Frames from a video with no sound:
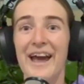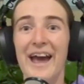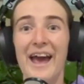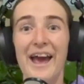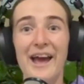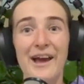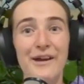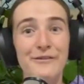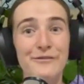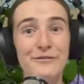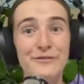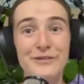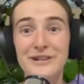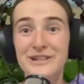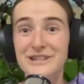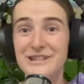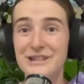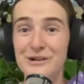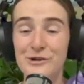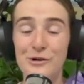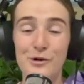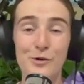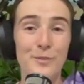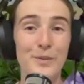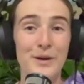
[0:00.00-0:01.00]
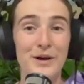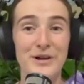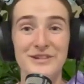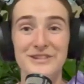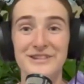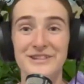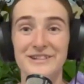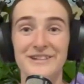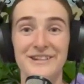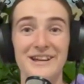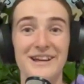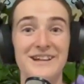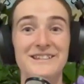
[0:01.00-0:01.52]
Every single
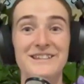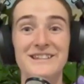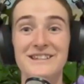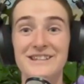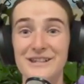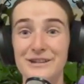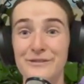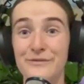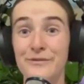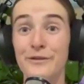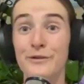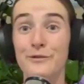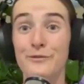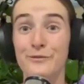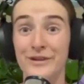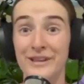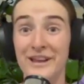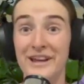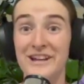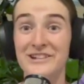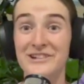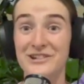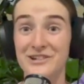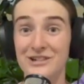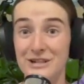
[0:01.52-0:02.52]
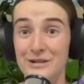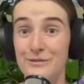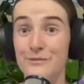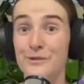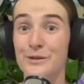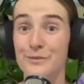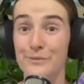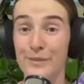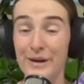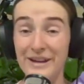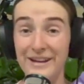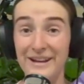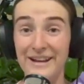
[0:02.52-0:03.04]
person has a different relationship
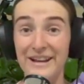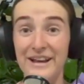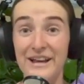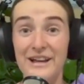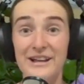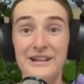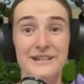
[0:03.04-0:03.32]
with money.